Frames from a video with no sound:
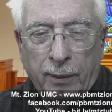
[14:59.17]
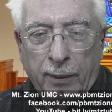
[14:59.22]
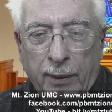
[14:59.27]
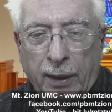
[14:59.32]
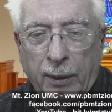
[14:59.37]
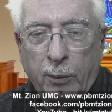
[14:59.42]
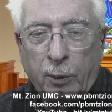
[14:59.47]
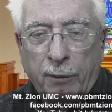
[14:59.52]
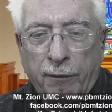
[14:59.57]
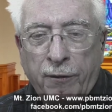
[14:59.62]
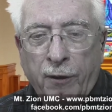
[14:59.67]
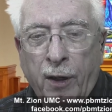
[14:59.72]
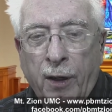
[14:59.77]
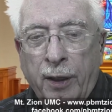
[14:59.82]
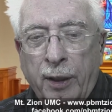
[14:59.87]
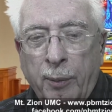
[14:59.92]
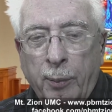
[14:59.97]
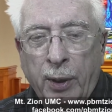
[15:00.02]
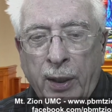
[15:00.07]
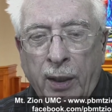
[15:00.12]
like we're
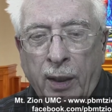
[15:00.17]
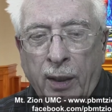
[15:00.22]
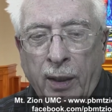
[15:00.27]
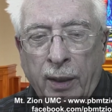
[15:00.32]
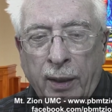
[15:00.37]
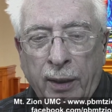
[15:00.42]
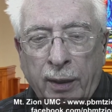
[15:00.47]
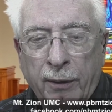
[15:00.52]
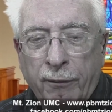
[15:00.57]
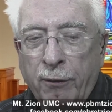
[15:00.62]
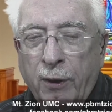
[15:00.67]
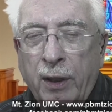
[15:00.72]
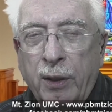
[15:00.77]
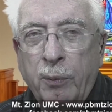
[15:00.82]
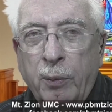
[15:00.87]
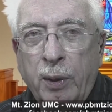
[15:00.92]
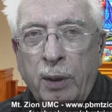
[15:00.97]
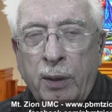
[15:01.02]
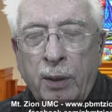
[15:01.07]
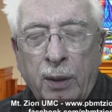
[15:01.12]
falling behind, afraid
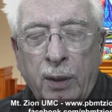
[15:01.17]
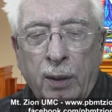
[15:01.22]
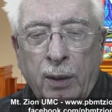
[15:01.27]
we